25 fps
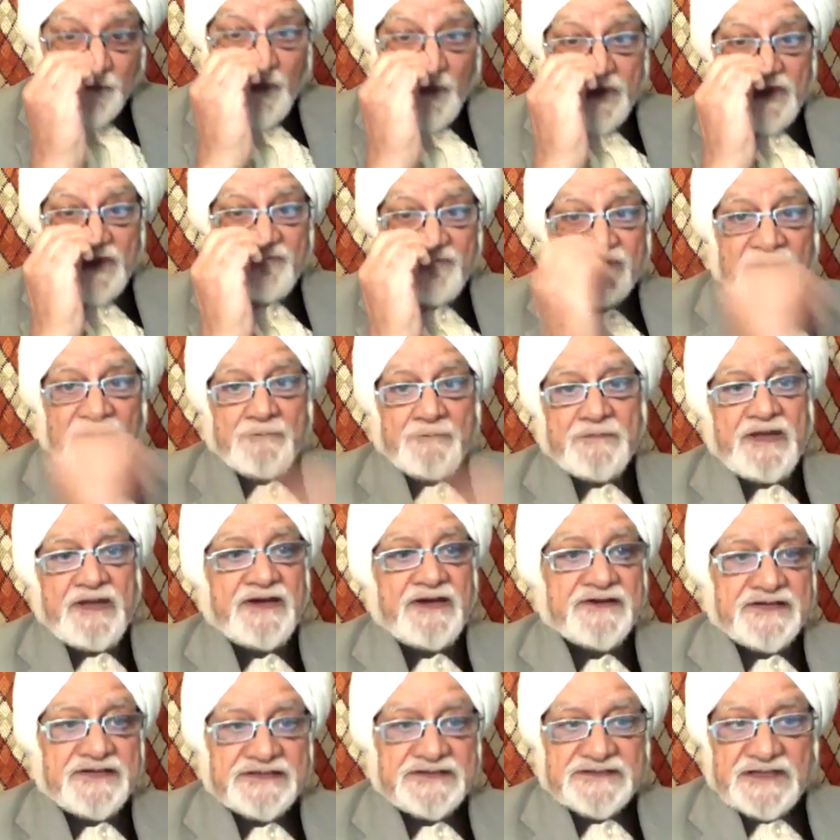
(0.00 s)
one of them
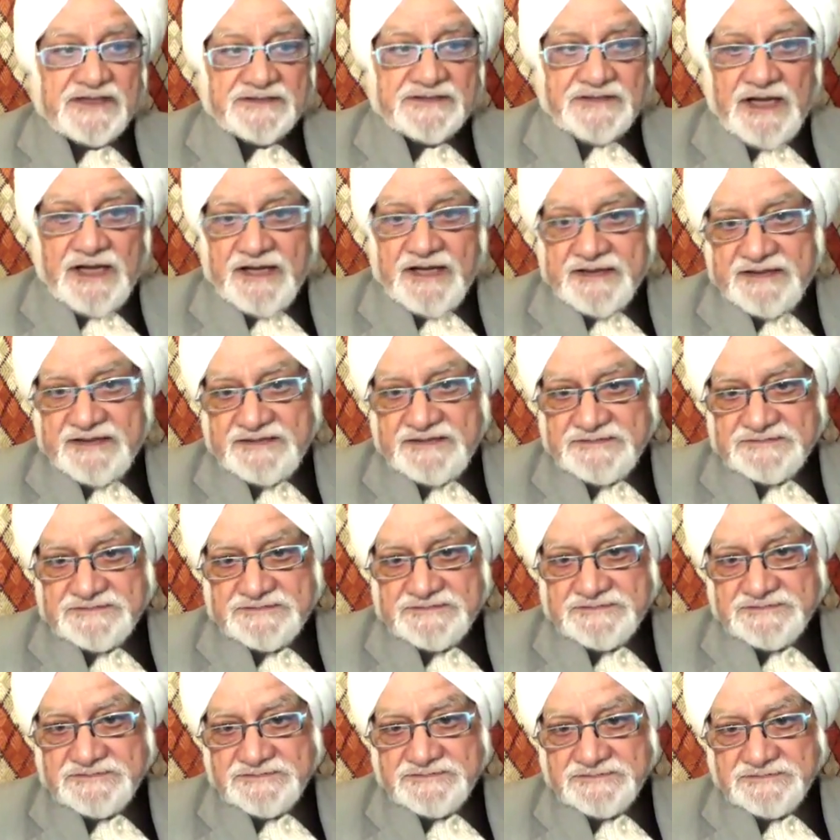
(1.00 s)
can reach the target
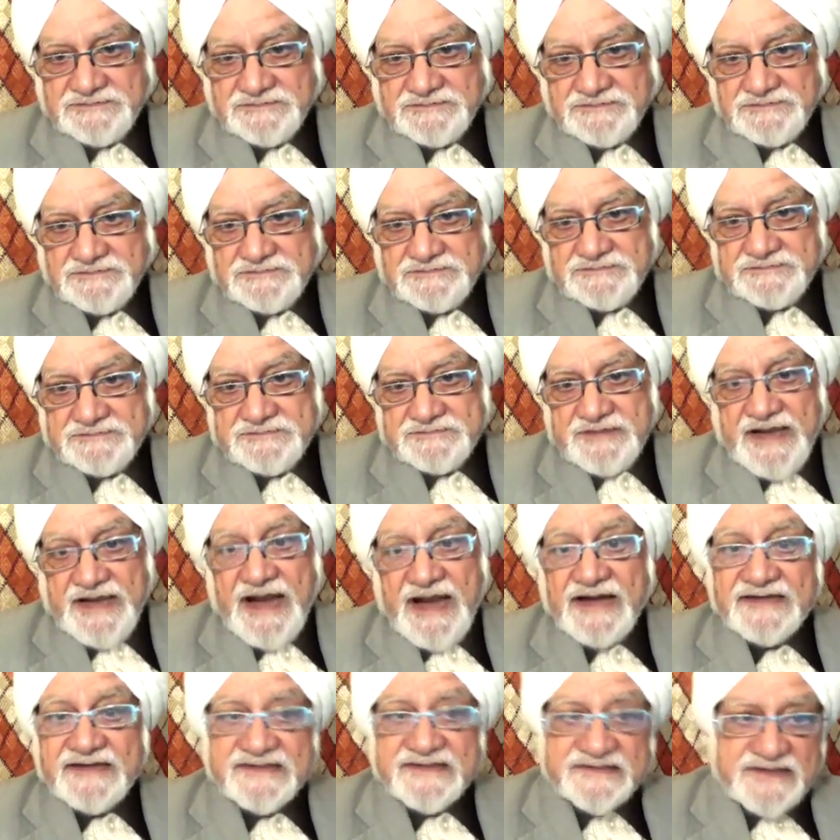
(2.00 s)

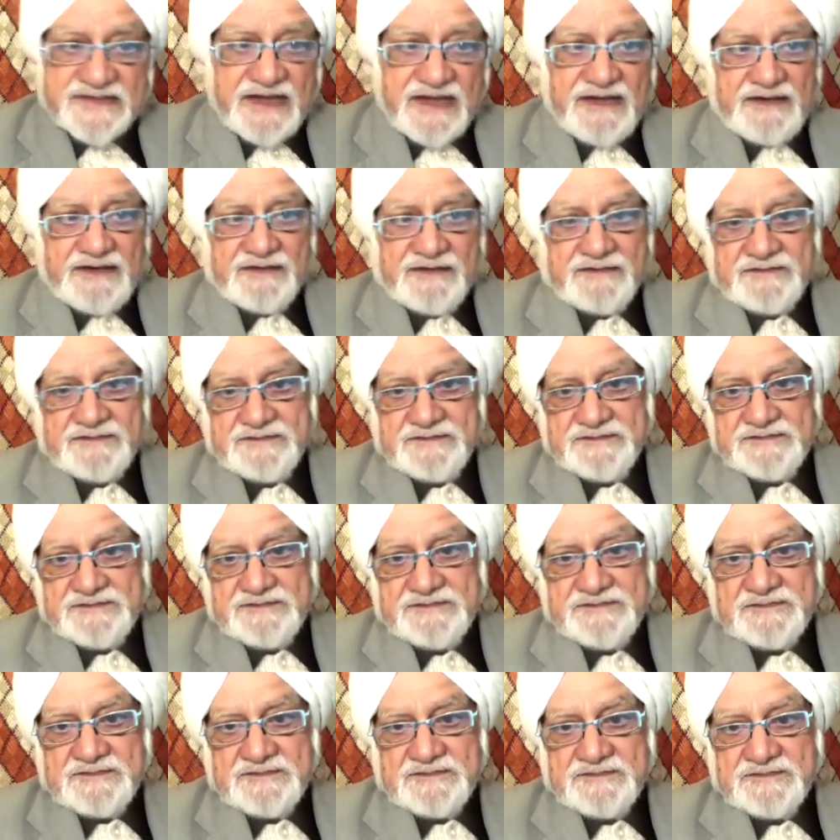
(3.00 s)
and still
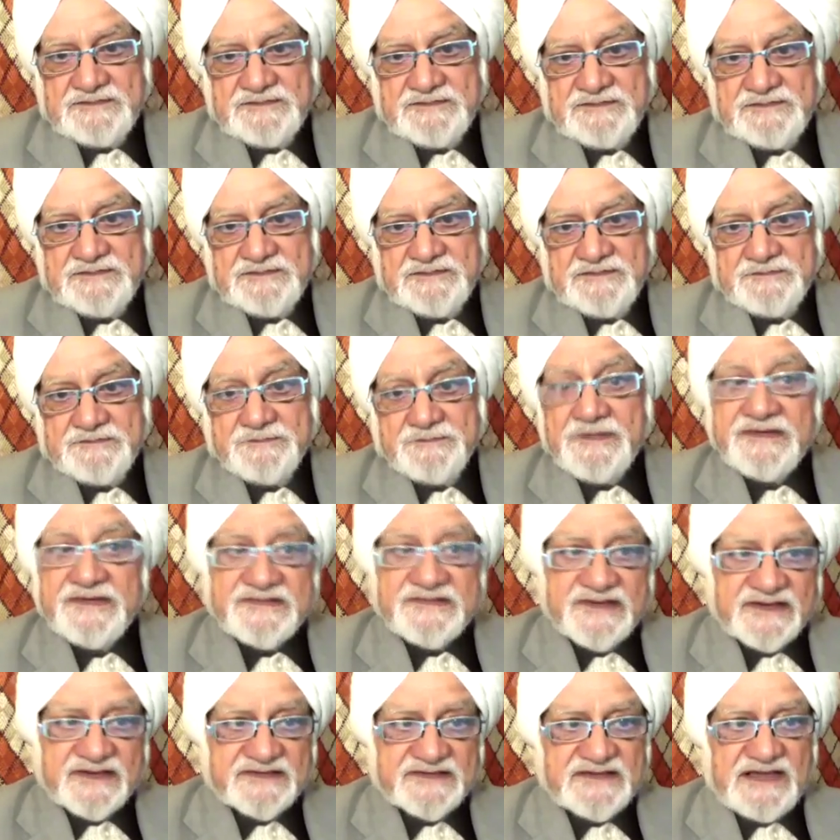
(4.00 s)
be
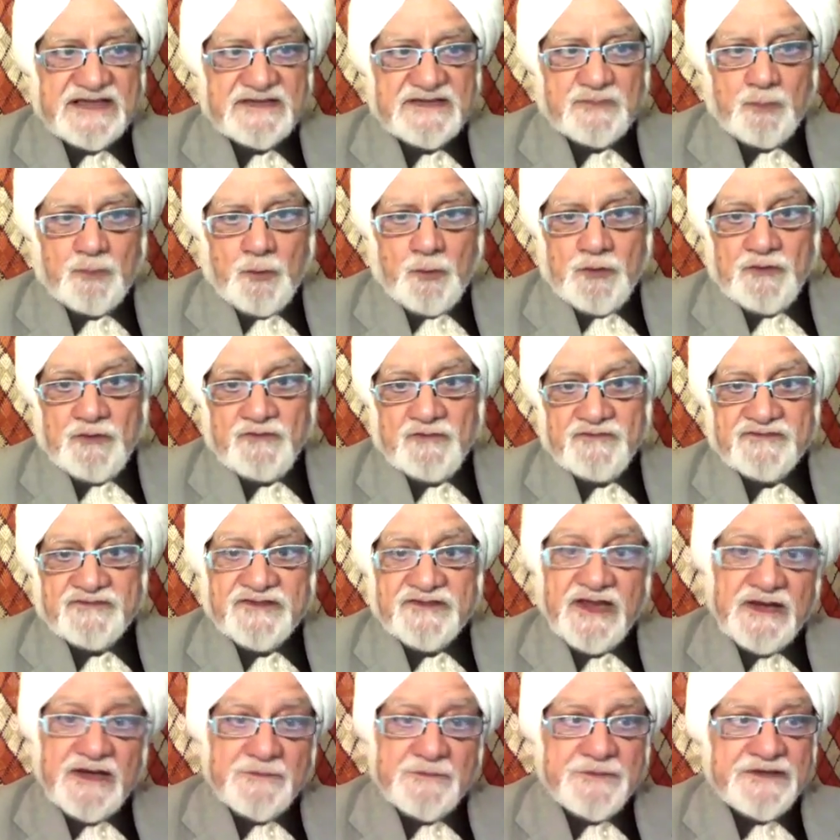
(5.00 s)
successful,
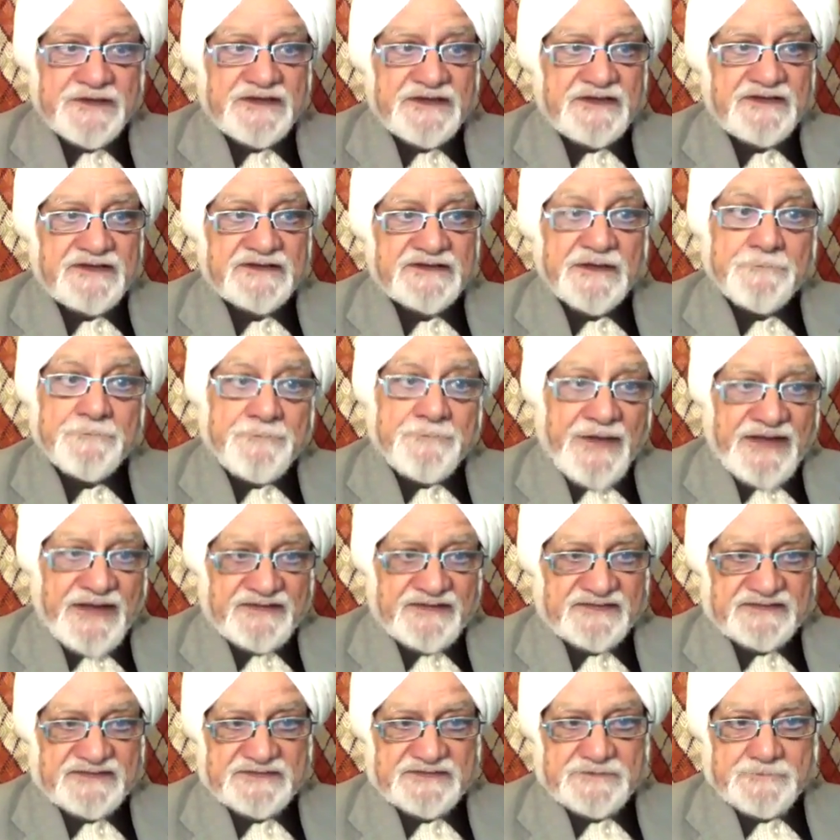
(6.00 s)
still be the
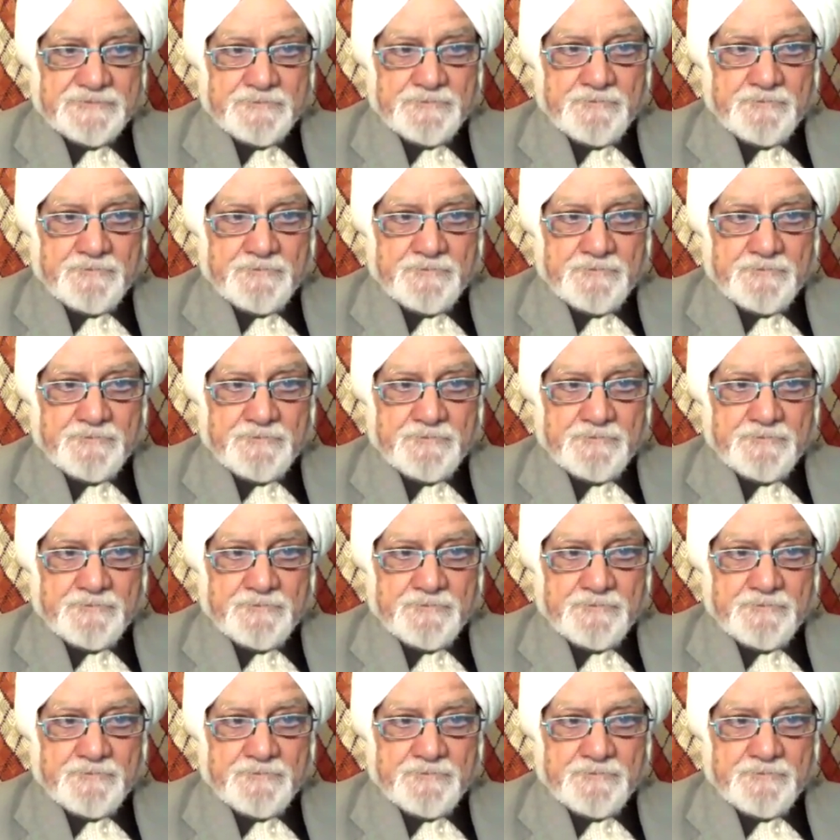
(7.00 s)
best.